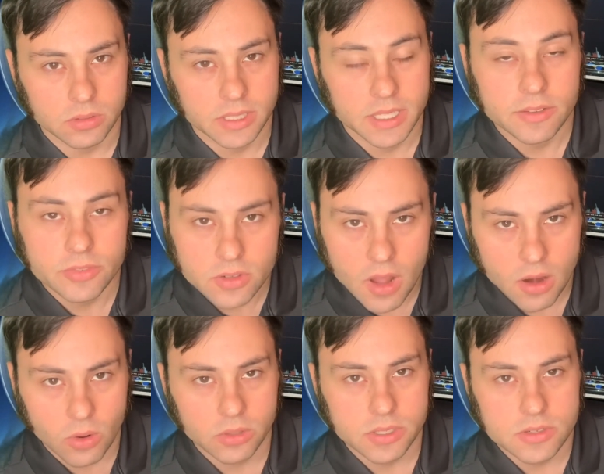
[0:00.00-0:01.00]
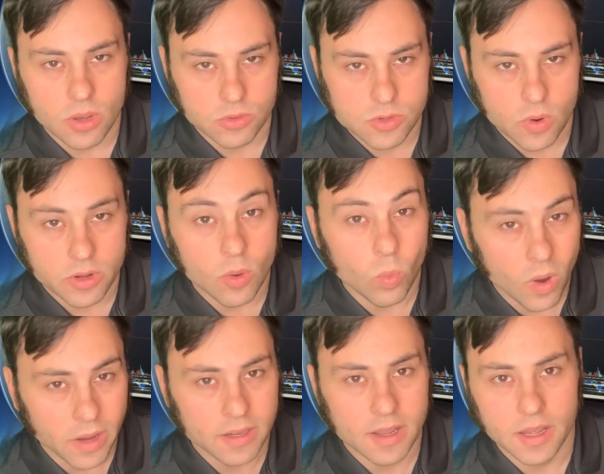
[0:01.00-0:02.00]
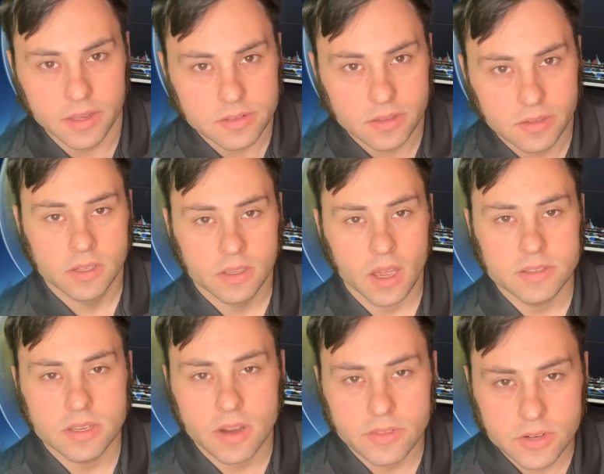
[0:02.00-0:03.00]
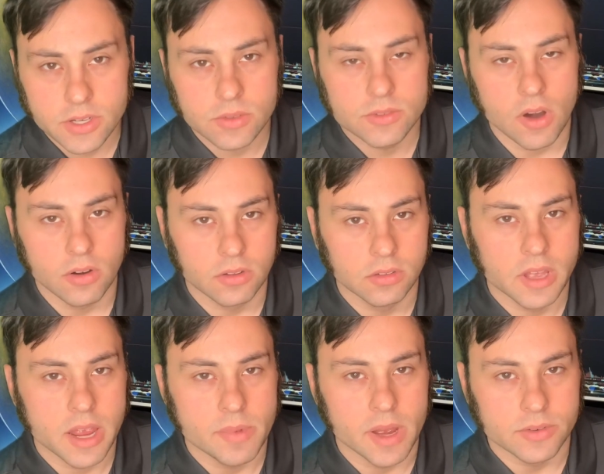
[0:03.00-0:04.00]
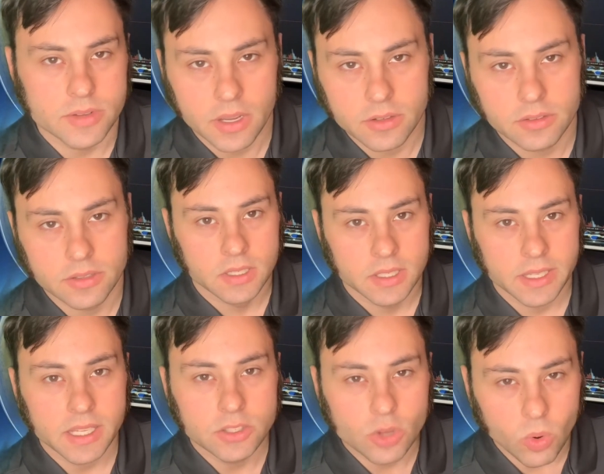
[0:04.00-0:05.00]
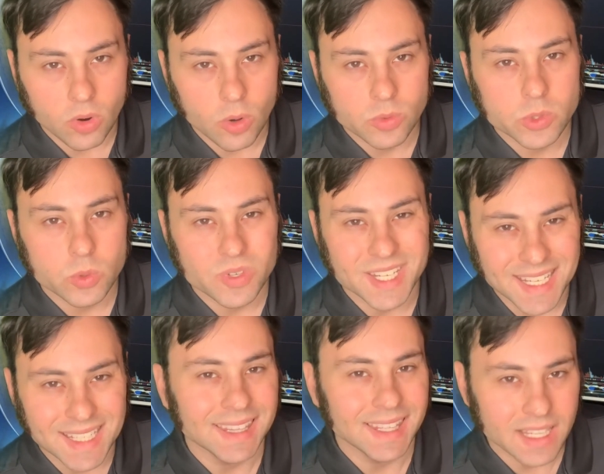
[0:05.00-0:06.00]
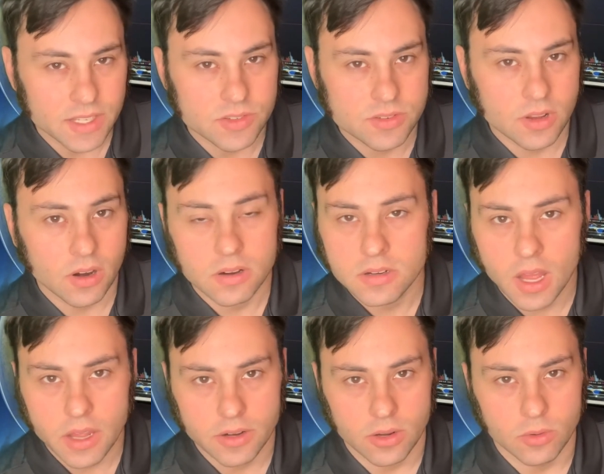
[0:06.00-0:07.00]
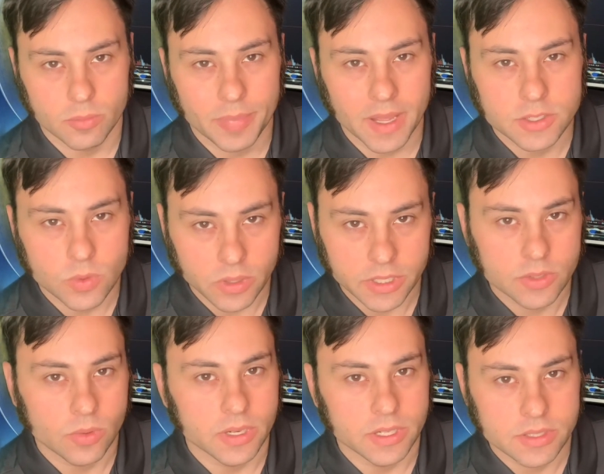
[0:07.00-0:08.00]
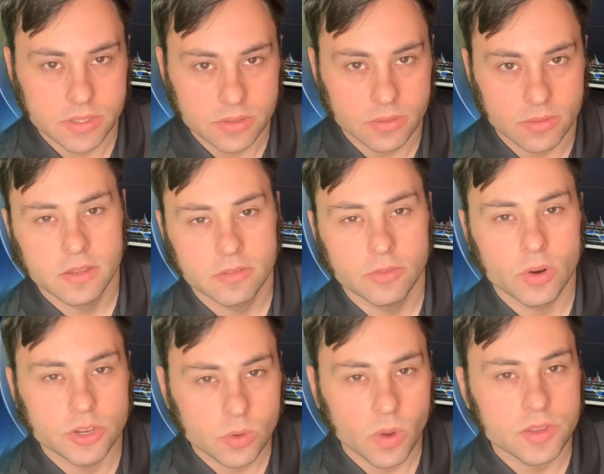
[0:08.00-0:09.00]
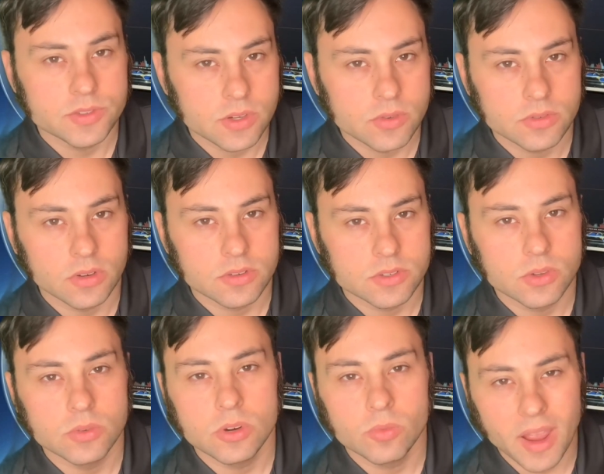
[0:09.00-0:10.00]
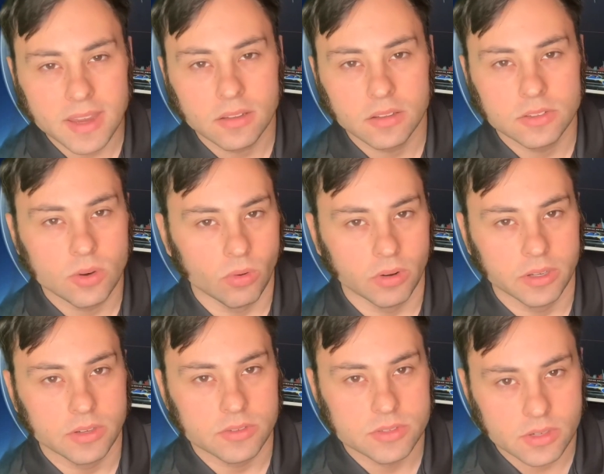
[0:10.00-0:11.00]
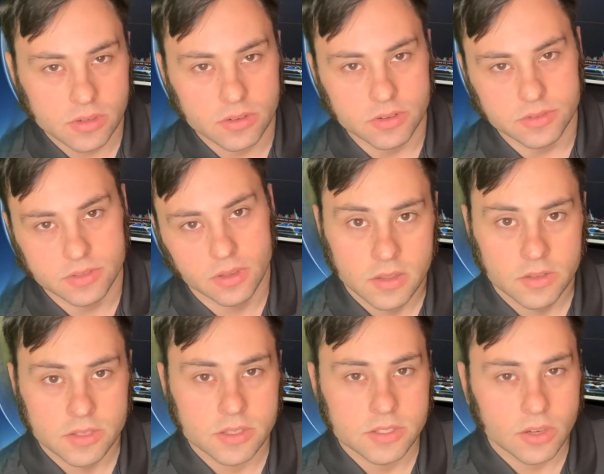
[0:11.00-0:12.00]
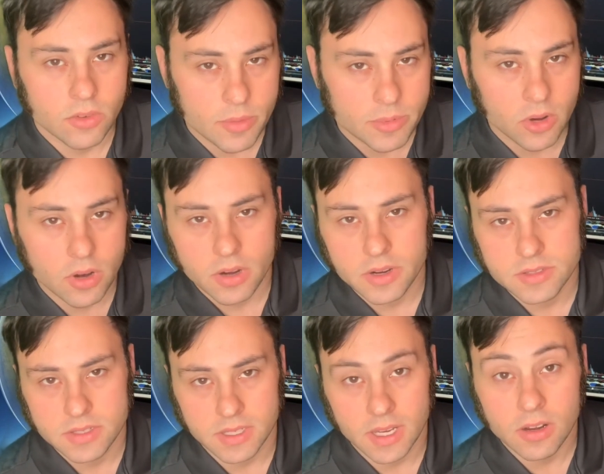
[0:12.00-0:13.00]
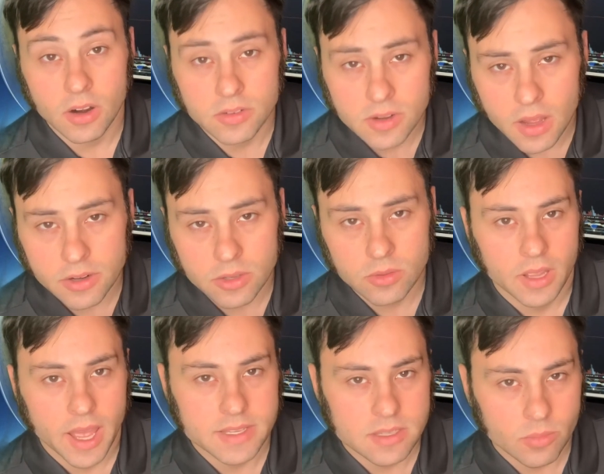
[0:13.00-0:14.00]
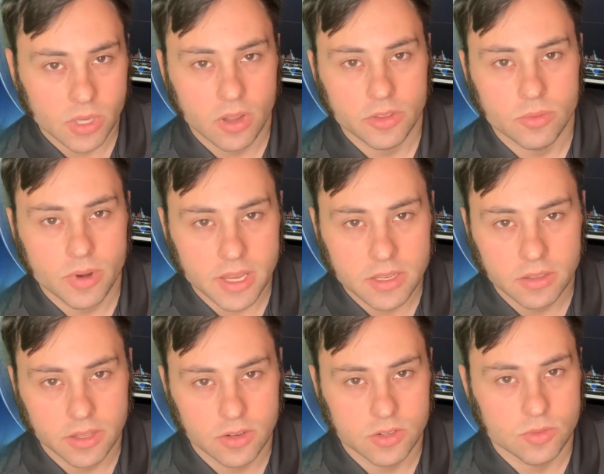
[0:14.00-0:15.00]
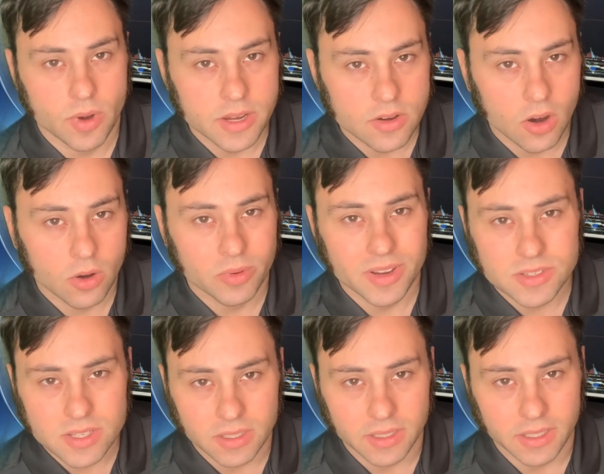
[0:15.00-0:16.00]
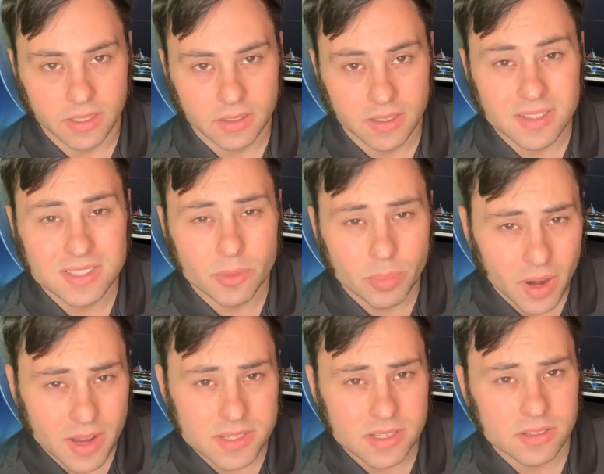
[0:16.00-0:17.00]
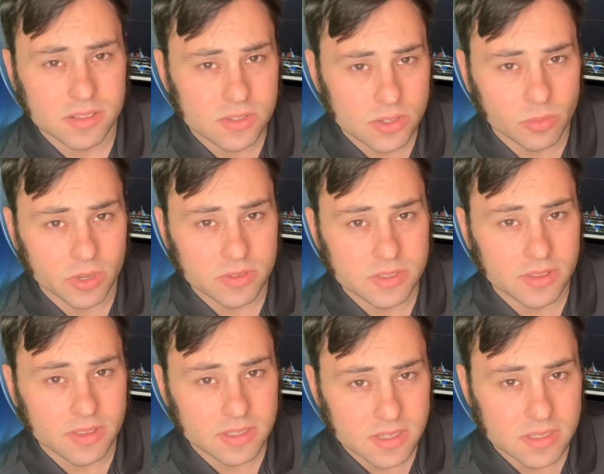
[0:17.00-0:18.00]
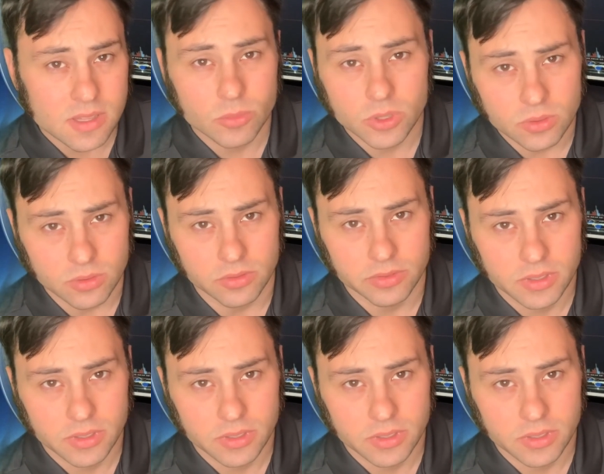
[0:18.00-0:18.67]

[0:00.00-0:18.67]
And if you're not holding Dogecoin, why not? Guys, another huge article came out titled, eToro to delist Cardano by 2022 for US users due to regulatory concerns. Since the cryptocurrency, Cardano, hasn't been on the regulator's radar recently, it's surprising consumers that this is the move.